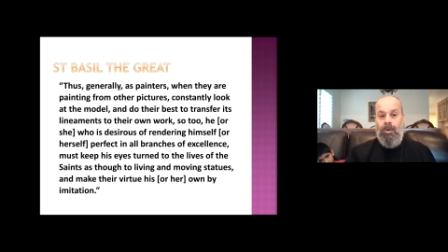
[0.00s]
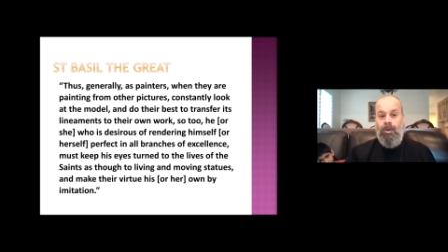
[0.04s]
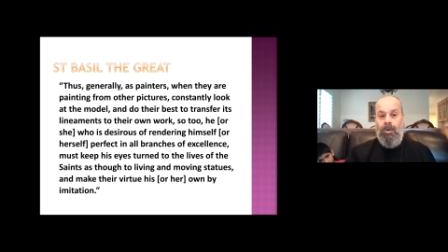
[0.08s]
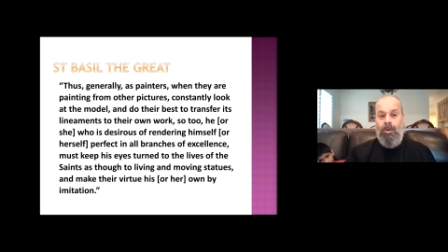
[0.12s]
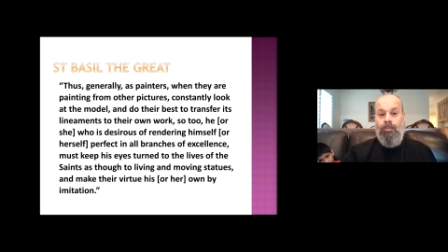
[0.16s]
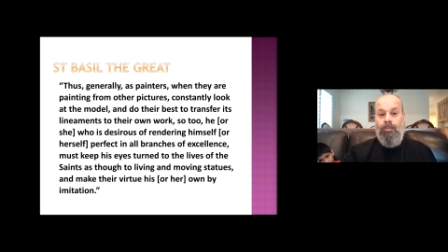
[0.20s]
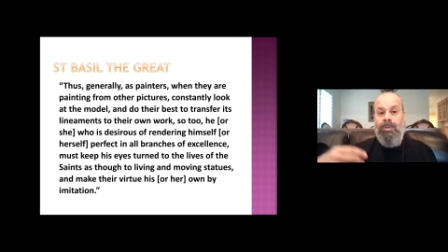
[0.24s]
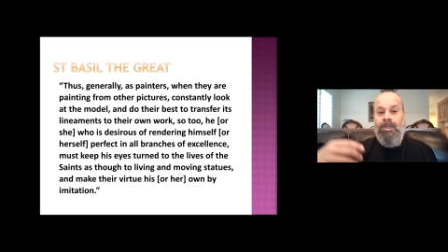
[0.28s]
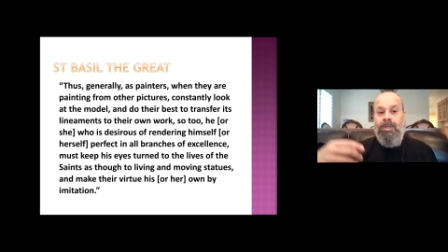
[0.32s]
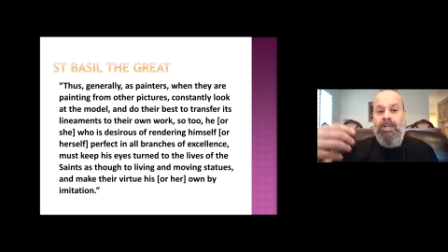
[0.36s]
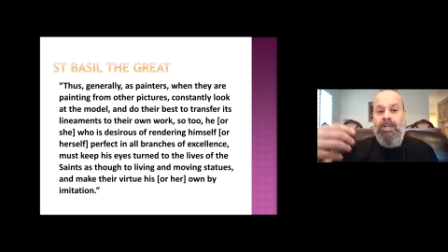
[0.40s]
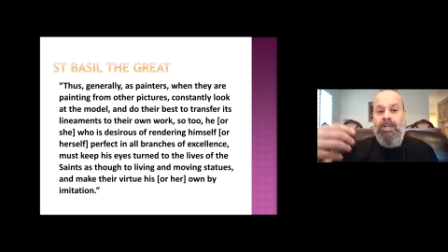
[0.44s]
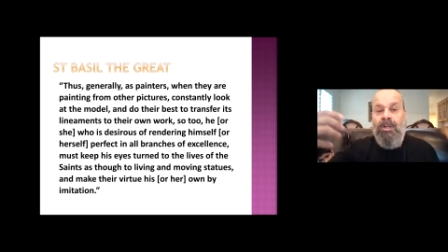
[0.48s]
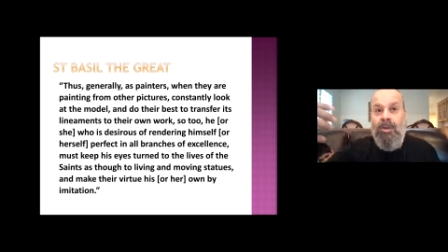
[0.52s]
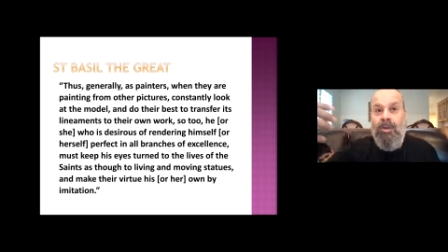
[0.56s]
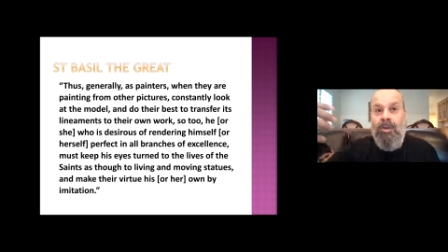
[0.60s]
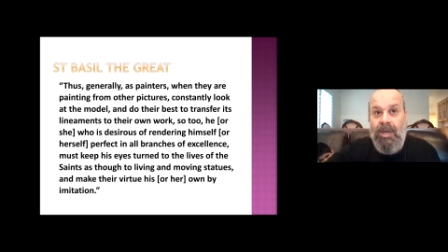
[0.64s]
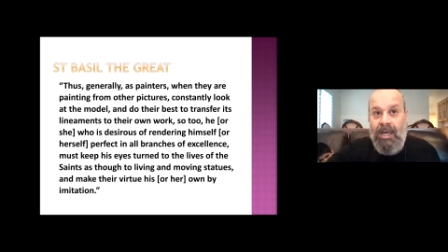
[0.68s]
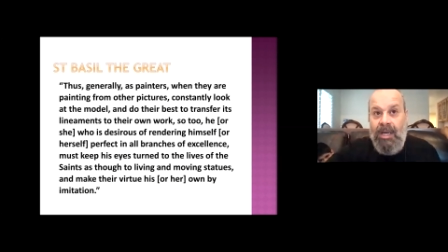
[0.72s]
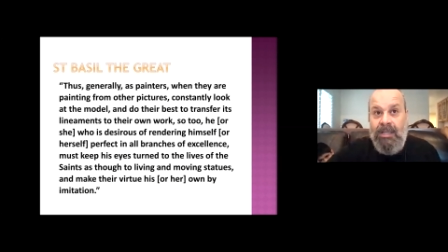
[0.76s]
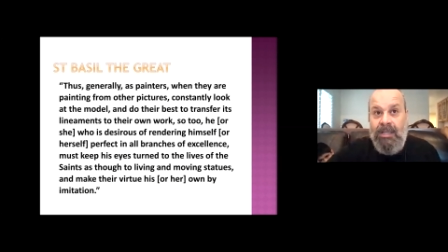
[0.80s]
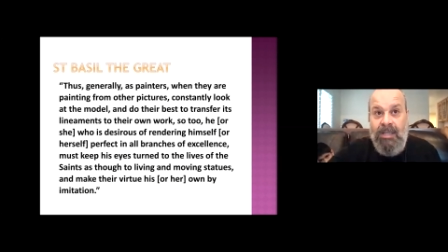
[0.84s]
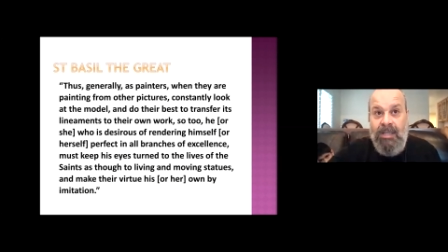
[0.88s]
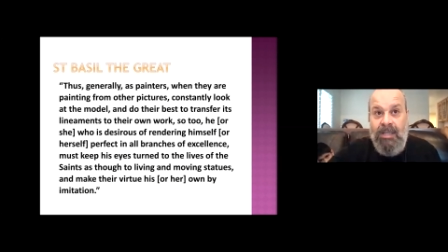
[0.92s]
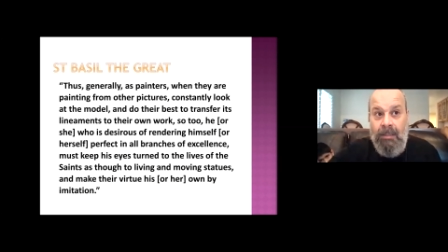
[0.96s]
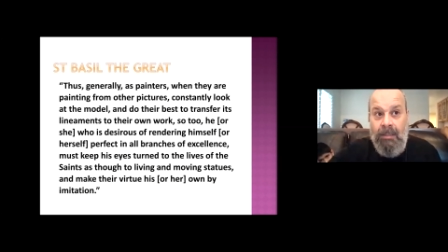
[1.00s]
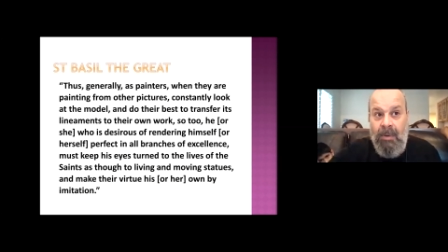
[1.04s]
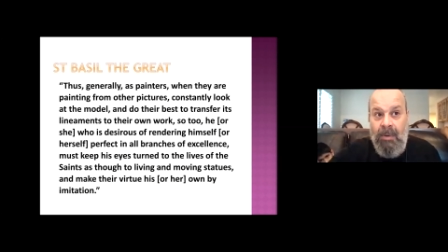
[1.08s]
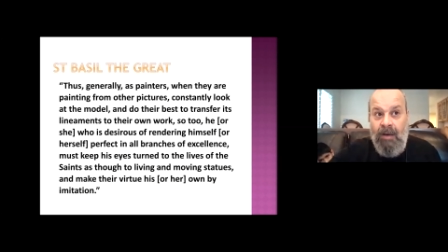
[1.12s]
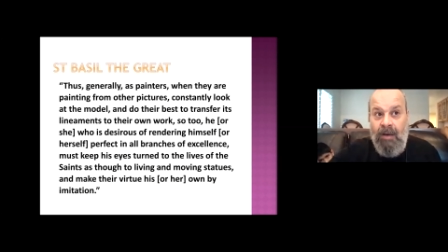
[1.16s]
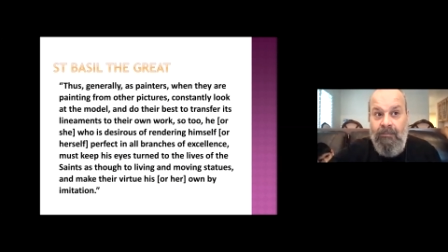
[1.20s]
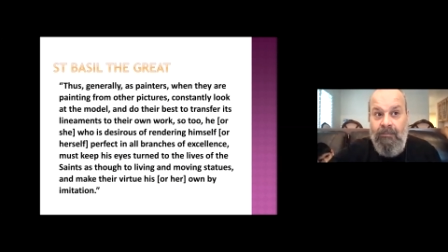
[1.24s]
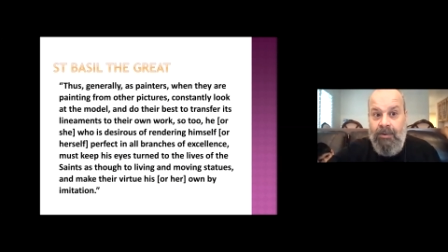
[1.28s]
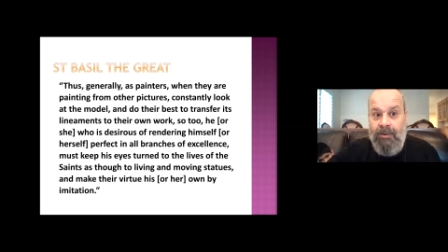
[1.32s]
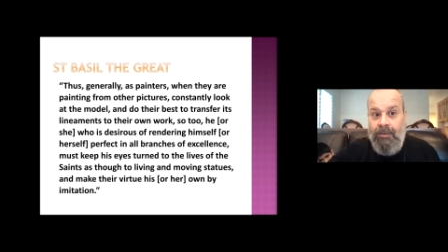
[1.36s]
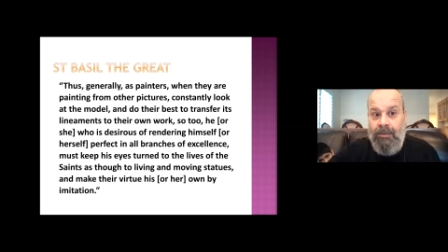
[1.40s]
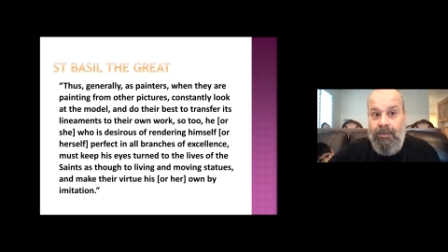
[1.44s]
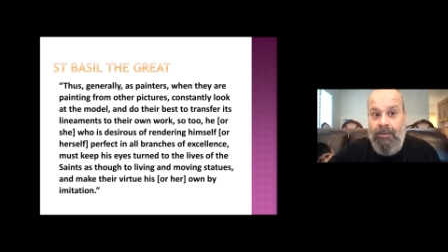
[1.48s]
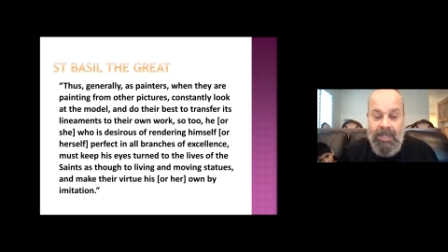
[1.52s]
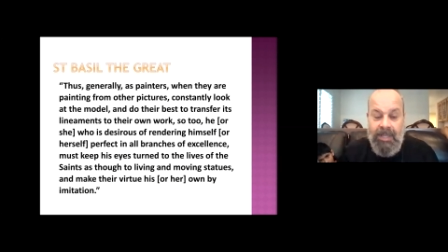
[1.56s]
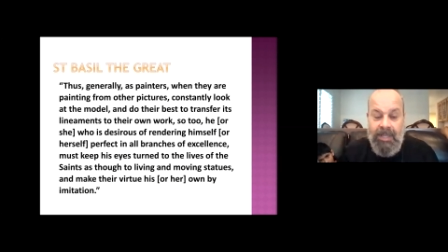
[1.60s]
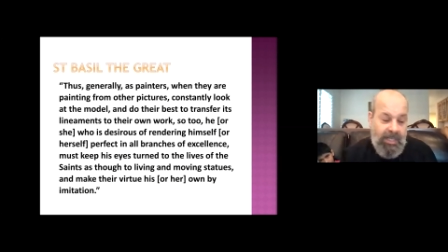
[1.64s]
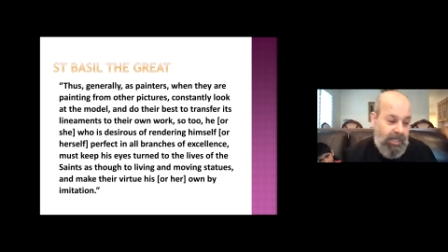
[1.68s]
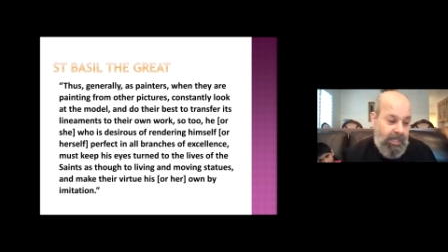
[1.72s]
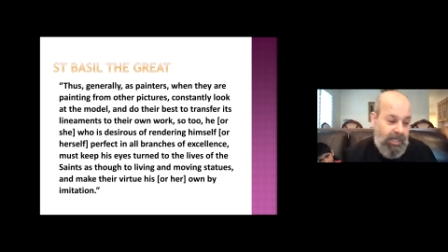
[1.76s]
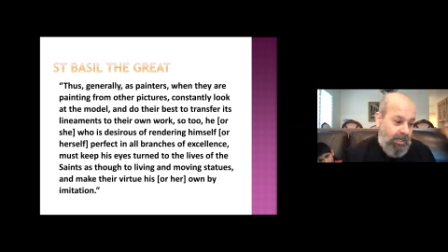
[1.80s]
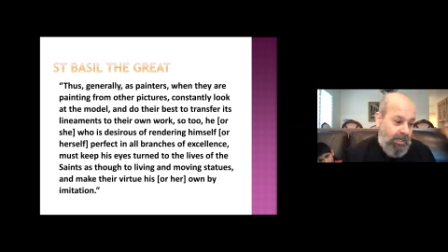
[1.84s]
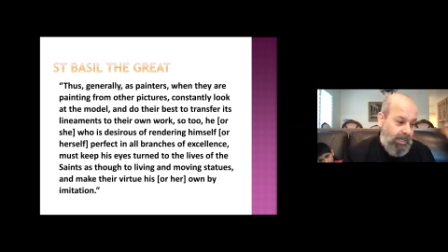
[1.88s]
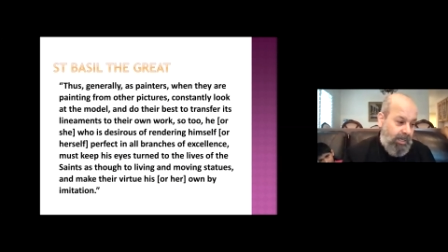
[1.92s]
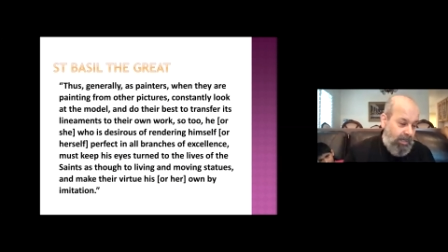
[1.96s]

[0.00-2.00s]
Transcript: we look at of Arivi